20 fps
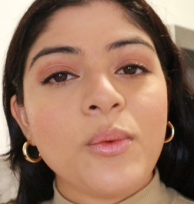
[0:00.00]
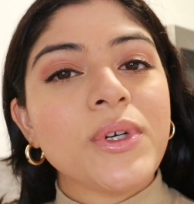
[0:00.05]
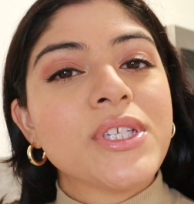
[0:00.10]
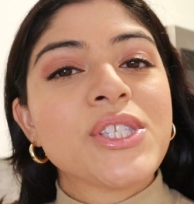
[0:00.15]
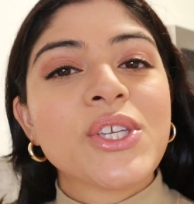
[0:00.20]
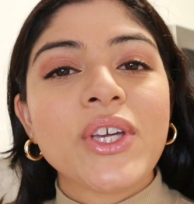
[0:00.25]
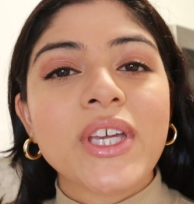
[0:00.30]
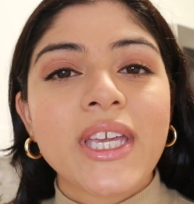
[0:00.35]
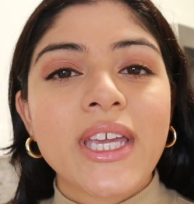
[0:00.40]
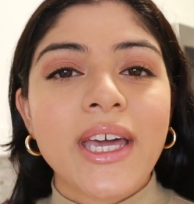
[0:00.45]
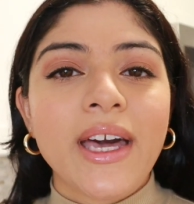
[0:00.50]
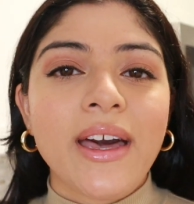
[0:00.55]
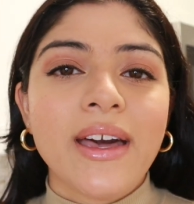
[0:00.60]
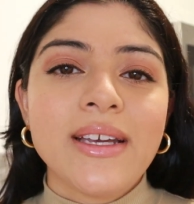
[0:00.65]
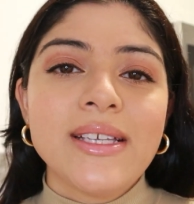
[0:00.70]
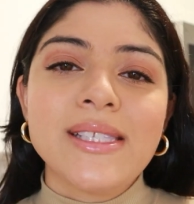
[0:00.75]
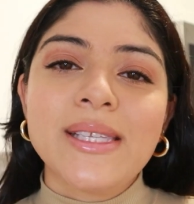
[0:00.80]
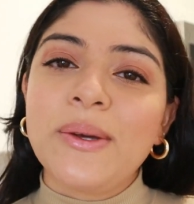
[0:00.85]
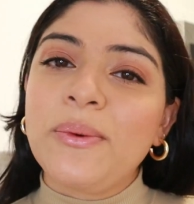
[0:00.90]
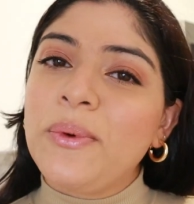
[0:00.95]
What's cooking
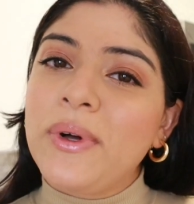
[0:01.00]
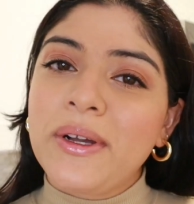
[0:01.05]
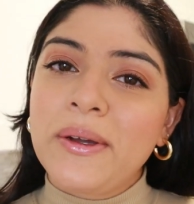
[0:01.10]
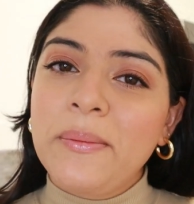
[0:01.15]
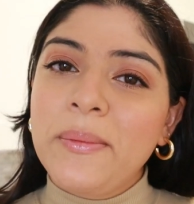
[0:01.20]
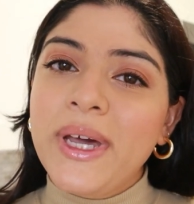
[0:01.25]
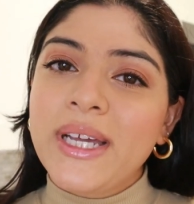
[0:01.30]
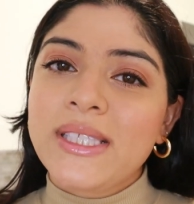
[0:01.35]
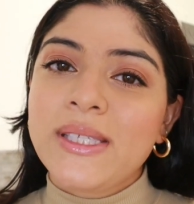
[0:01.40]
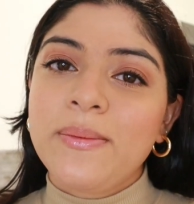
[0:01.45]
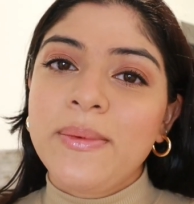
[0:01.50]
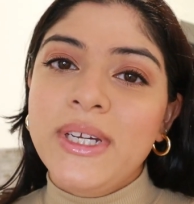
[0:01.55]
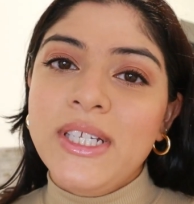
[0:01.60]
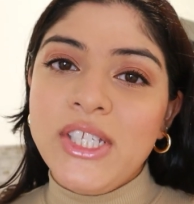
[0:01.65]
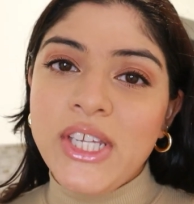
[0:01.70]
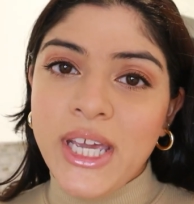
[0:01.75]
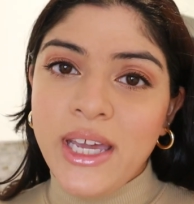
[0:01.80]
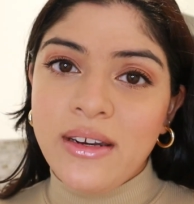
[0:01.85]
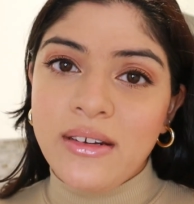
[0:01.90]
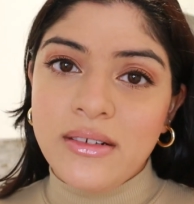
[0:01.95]
guys and welcome back to
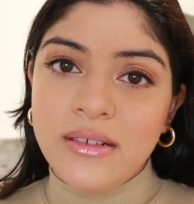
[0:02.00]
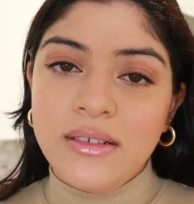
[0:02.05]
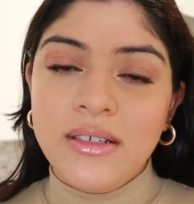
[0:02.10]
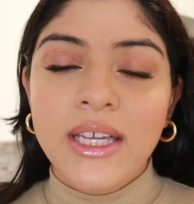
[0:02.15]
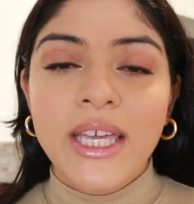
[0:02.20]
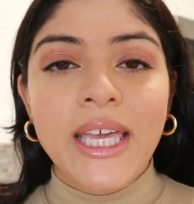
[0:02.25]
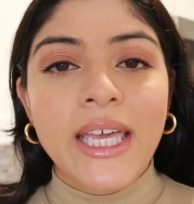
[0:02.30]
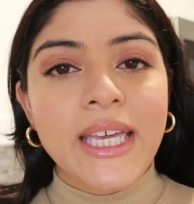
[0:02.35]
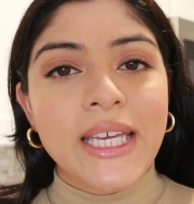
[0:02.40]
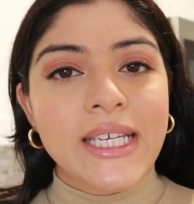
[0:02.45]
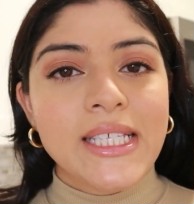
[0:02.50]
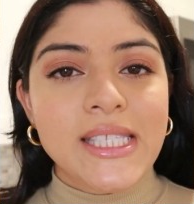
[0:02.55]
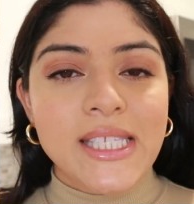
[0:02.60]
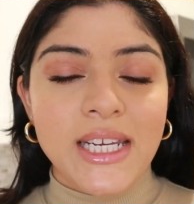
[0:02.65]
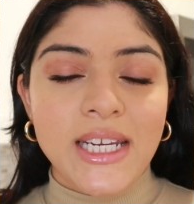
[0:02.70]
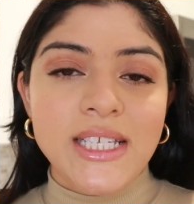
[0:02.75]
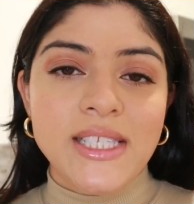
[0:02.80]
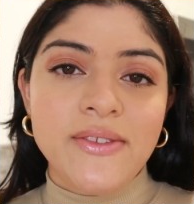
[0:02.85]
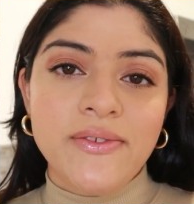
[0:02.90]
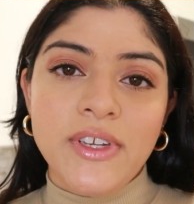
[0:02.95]
my channel. In
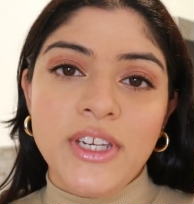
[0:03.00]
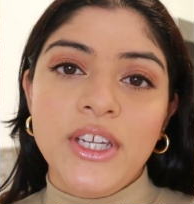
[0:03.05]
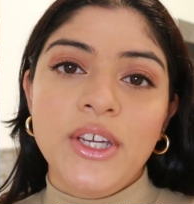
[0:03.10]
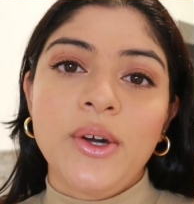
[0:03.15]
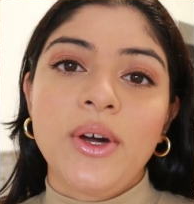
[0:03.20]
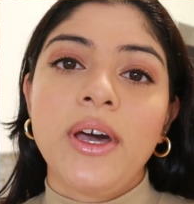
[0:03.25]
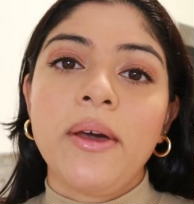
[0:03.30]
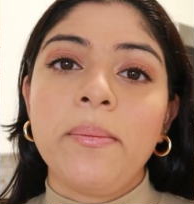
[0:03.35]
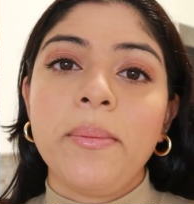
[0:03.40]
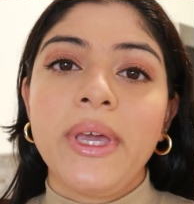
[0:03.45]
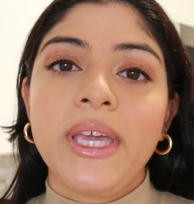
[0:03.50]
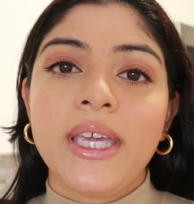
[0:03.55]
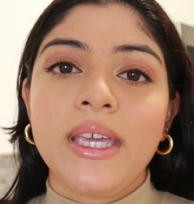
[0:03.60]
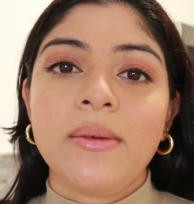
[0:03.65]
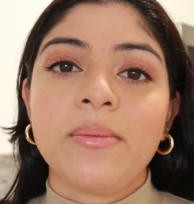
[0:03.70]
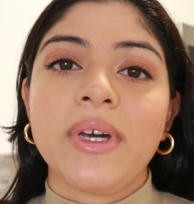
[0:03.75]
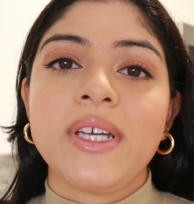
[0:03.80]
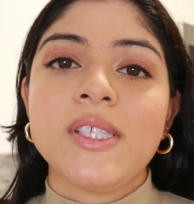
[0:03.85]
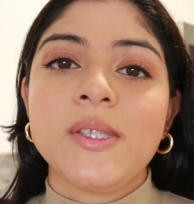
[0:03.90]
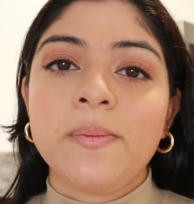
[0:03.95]
today's video I'm
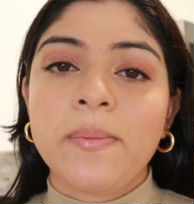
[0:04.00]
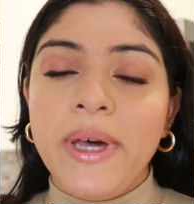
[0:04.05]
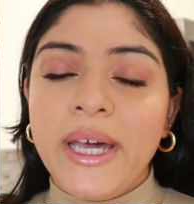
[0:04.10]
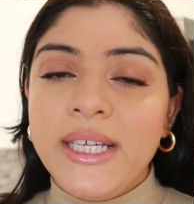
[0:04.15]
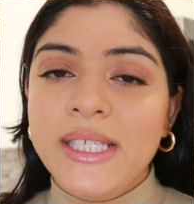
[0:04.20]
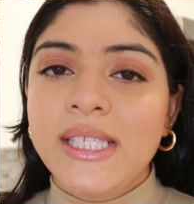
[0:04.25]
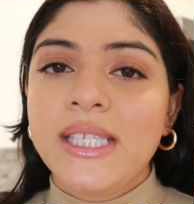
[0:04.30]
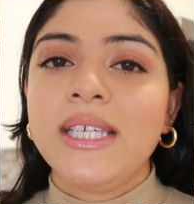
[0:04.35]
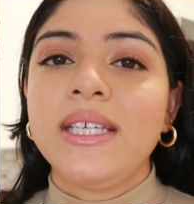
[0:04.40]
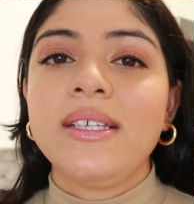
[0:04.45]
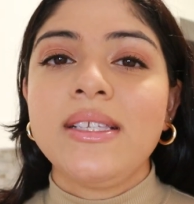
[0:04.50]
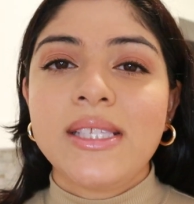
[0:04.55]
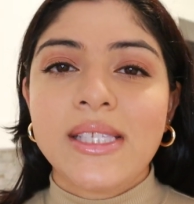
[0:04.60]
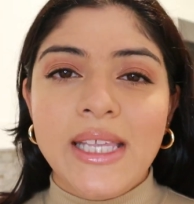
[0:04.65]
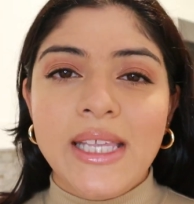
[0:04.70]
making my spicy